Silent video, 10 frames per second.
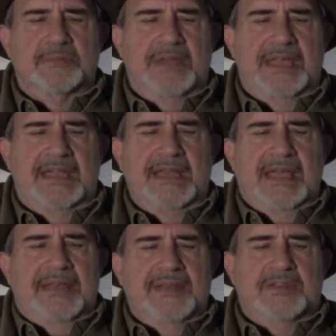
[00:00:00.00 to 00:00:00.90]
to mean
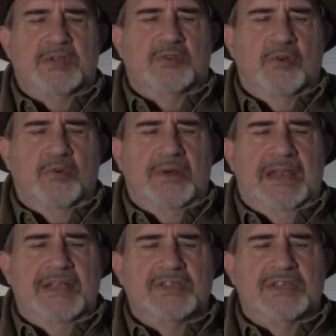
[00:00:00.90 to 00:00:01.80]
that the true
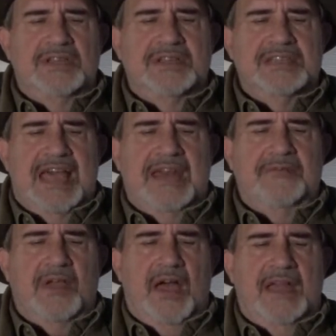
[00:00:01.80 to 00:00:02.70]
religion in the sight
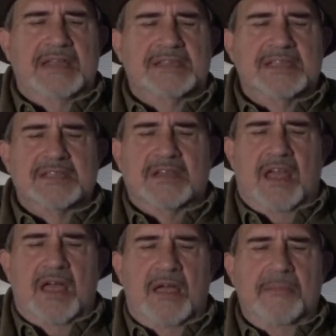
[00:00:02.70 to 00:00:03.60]
of God is
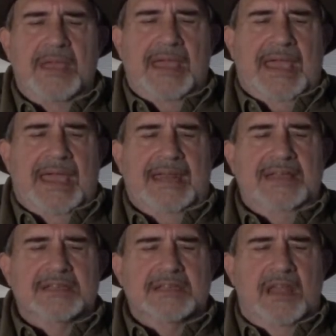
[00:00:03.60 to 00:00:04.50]
Islam, and
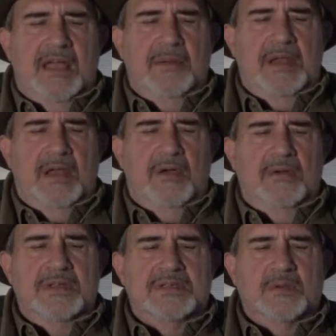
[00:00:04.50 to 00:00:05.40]
Islam
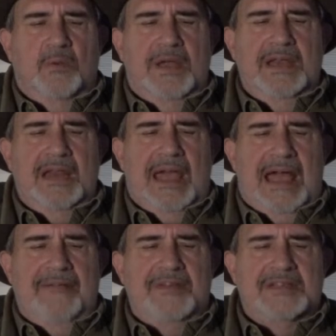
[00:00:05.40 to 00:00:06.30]
alone is the way to
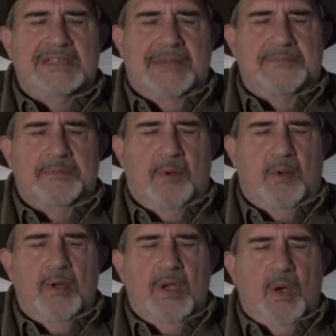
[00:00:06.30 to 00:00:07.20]
life
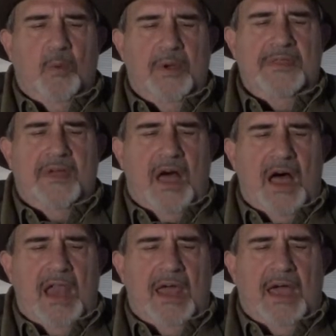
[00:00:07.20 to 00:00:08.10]
acceptable with
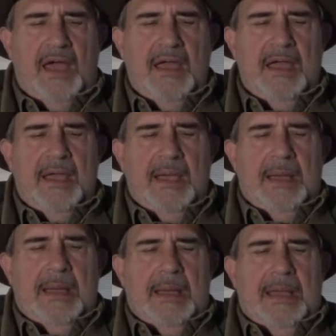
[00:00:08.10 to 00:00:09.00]
Allah.
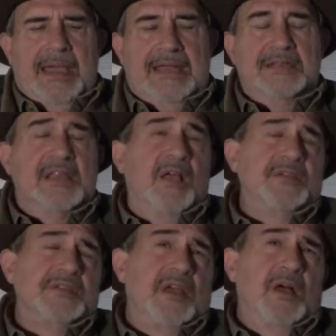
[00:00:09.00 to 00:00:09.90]
It is
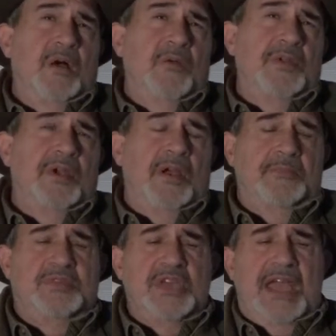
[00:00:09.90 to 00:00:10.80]
also their
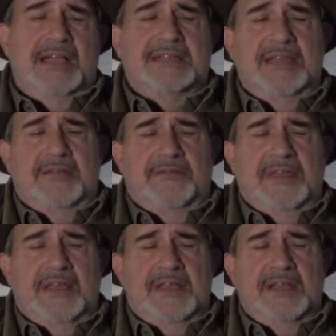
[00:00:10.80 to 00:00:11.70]
objective
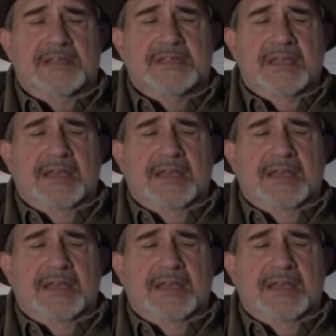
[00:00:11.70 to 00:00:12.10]
is